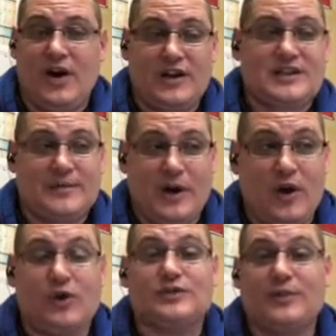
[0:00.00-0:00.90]
honestly, my
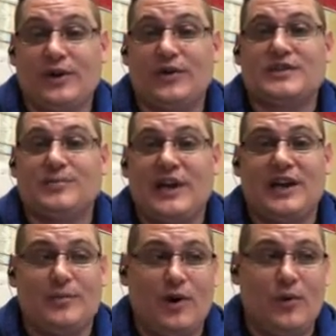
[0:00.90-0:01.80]
ultimate goal is to make
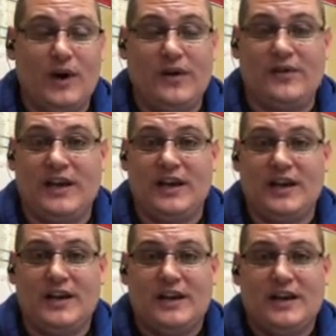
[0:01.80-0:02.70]
them all wealthy.
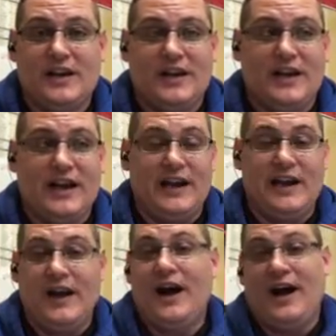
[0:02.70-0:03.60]

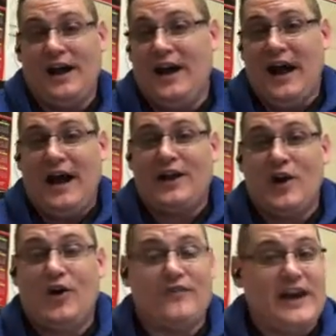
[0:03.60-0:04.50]
And I
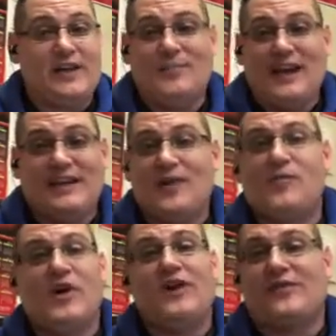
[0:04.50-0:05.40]
know if I can make
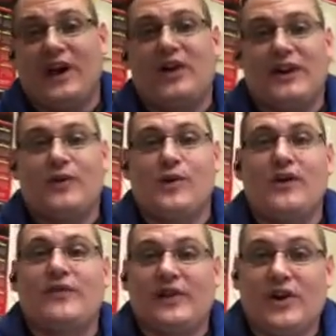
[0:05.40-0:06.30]
them wealthy, I'll get
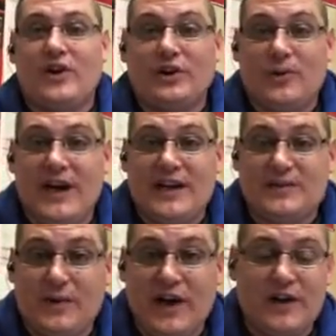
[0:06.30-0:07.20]
wealthy along the way
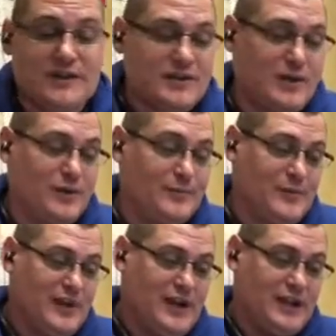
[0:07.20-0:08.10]
as well. So
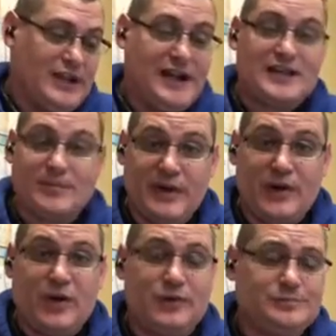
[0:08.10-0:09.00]
that is my
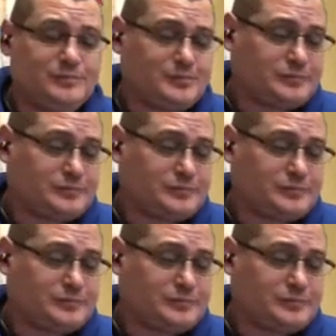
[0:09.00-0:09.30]
goal.